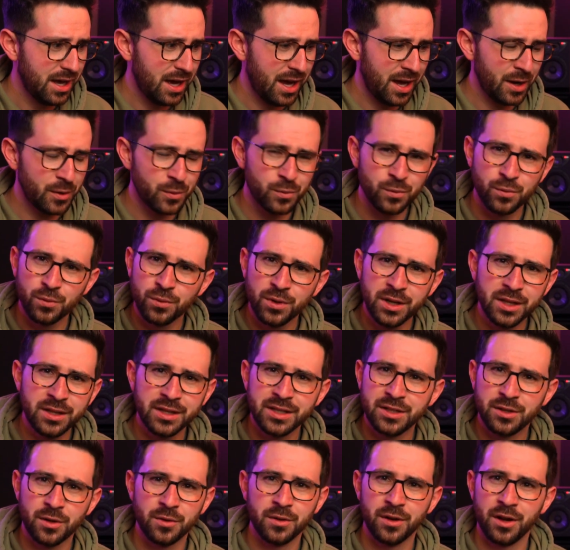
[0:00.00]
I really
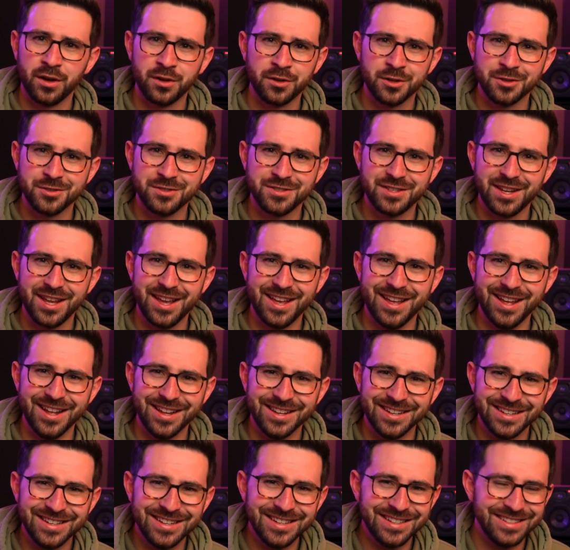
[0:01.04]
don't
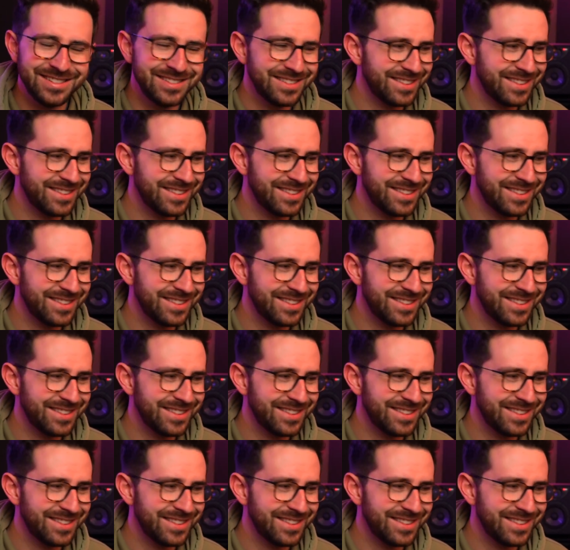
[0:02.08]
understand.